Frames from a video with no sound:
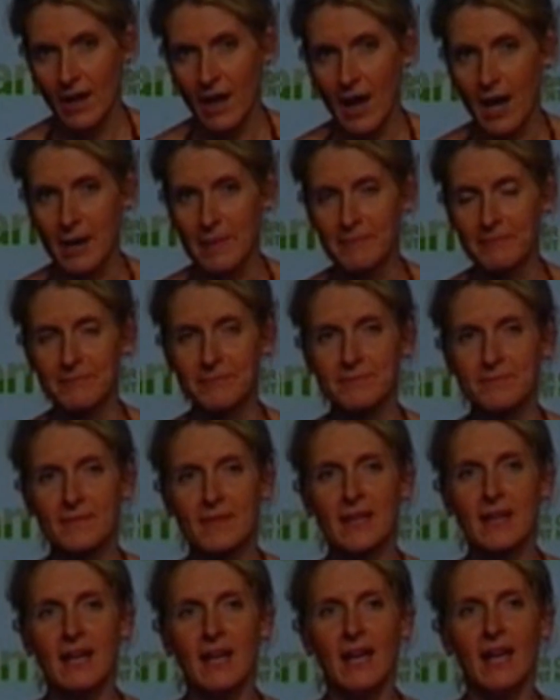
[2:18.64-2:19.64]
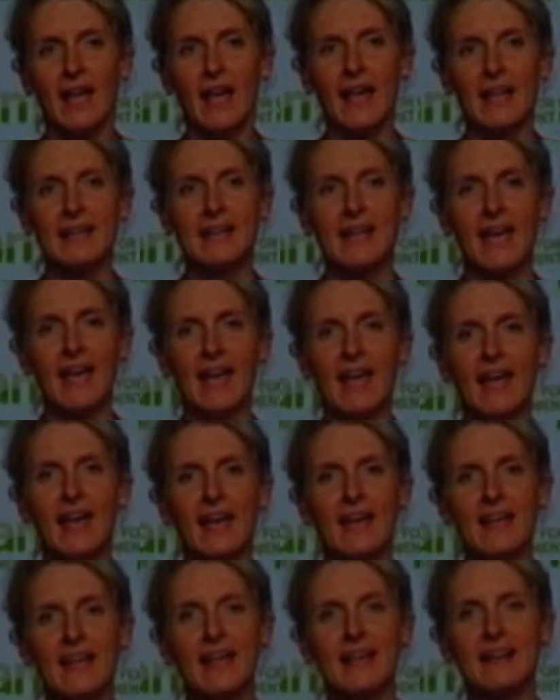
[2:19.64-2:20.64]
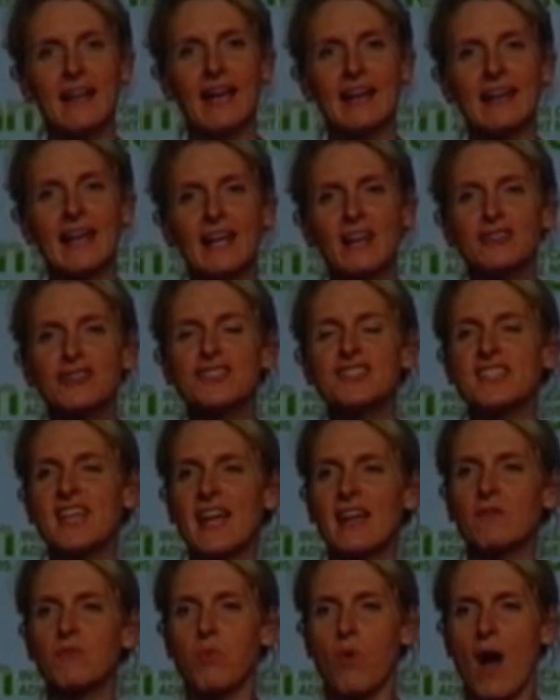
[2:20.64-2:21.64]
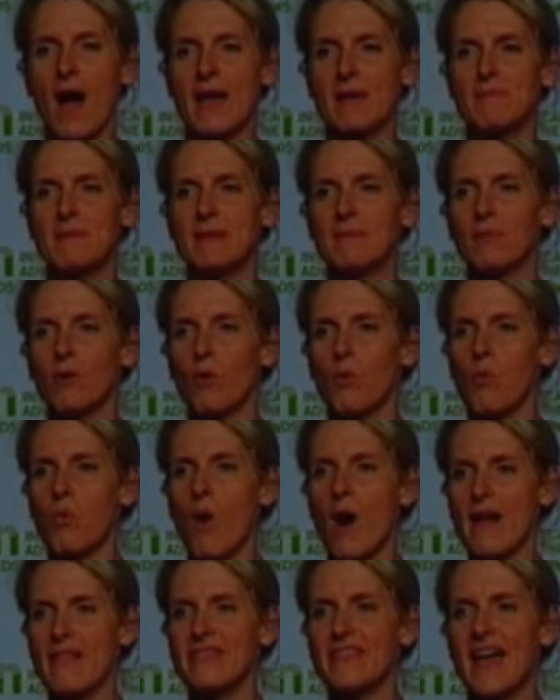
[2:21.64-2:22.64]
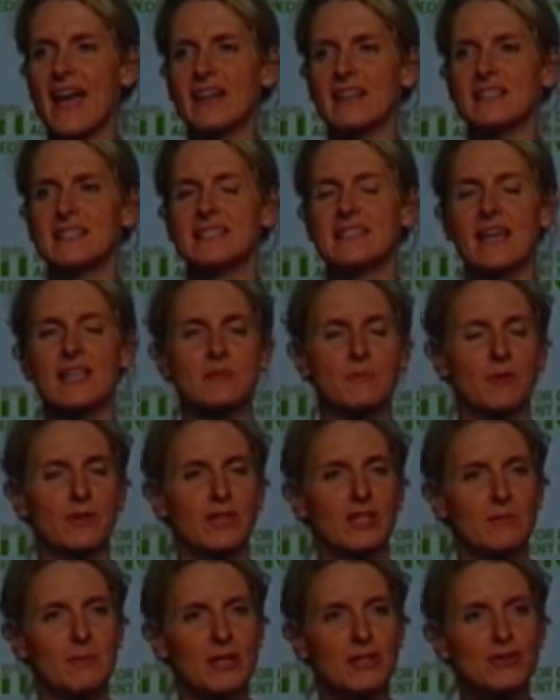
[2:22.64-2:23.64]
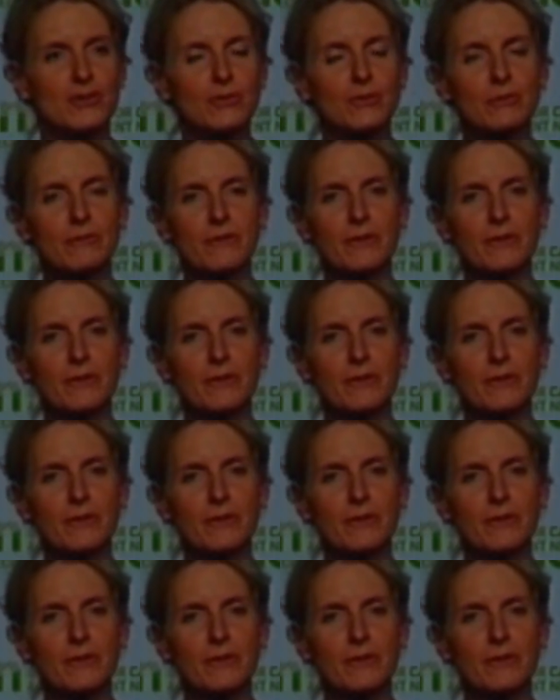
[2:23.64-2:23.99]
And I understand why people want that desperately to be true,